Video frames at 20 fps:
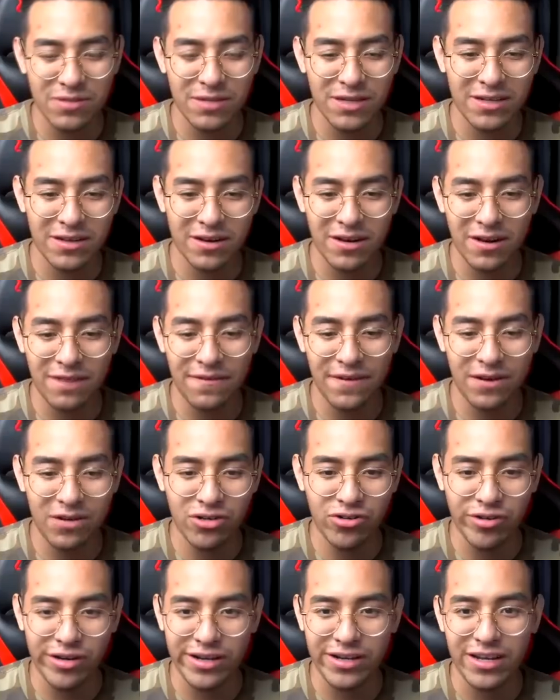a, a fair
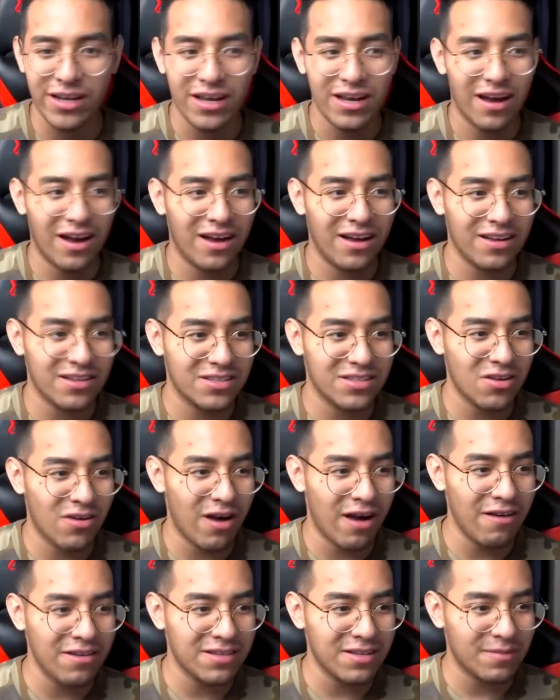trade. Uh, so
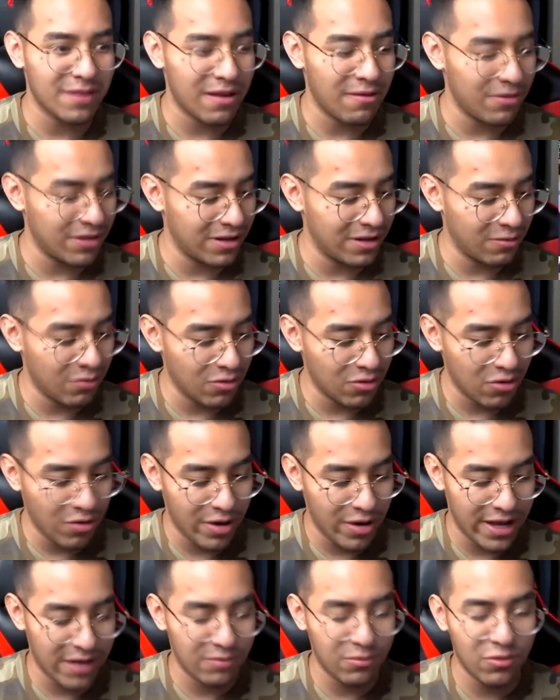I'll accept that one and then we'll go
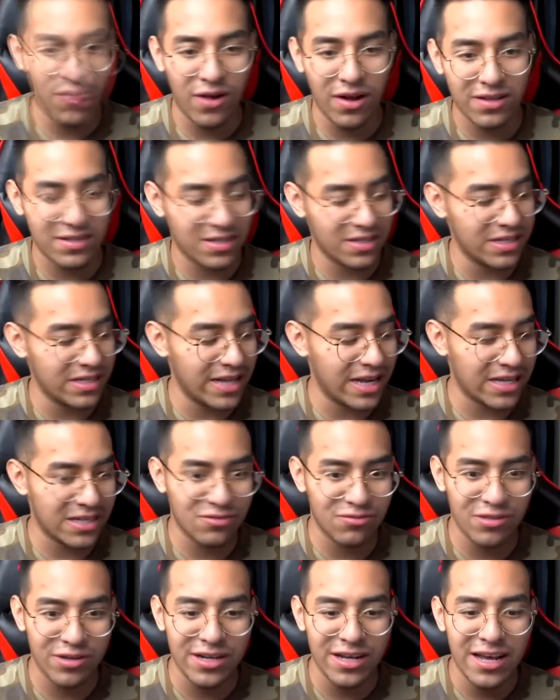ahead and move on to the next
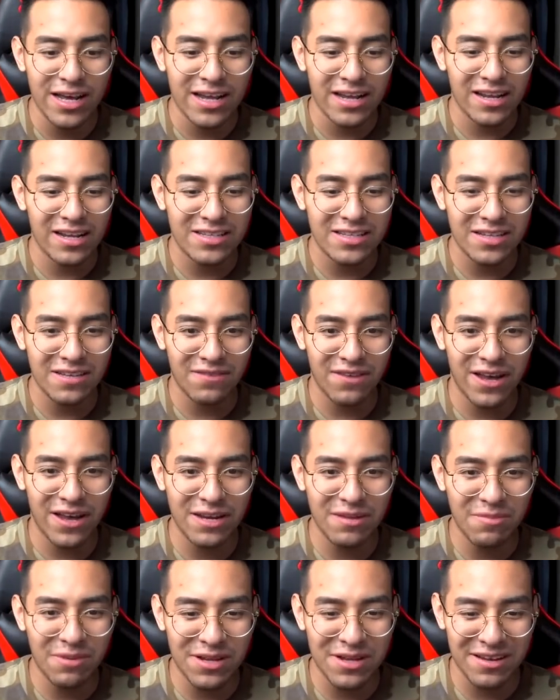one. Let's see if
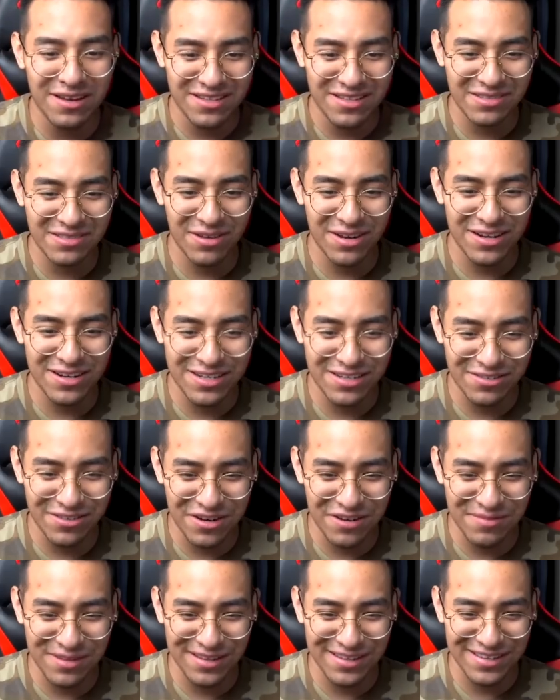anybody else is willing to
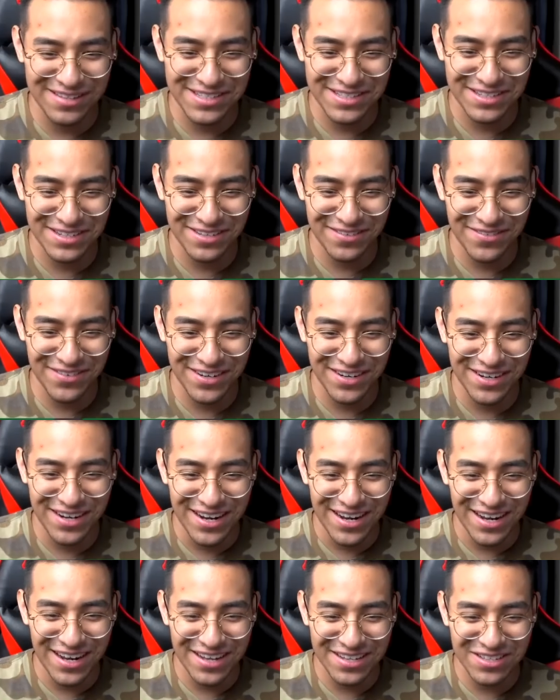trade me on this server.
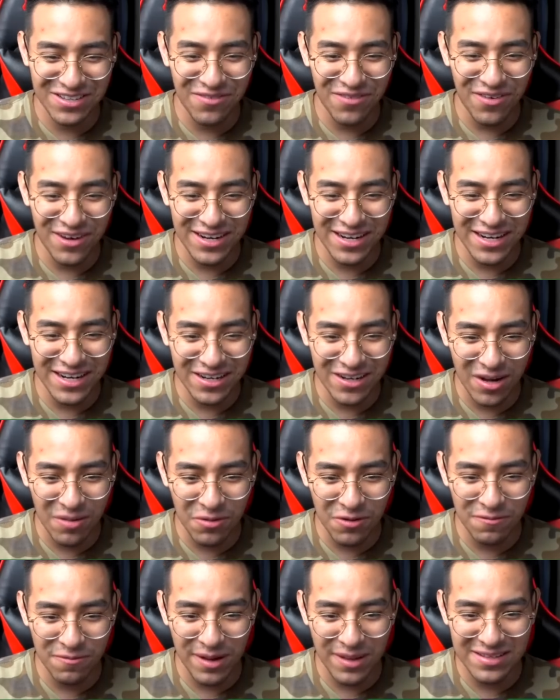Uh, so far, I did get a
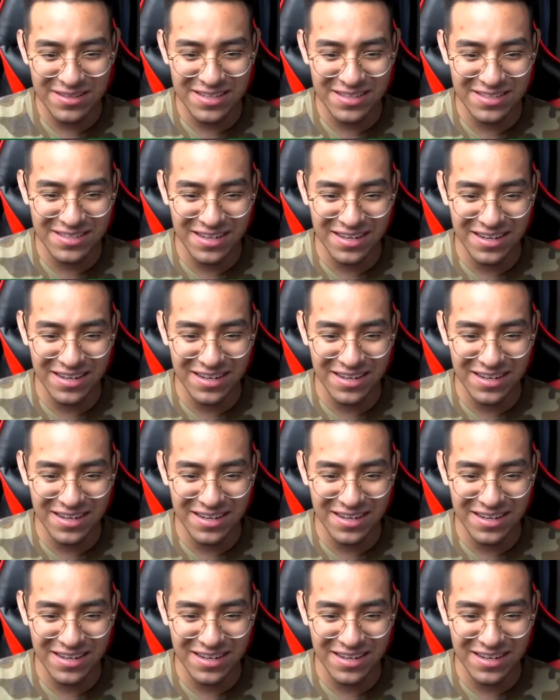couple of pets this uh,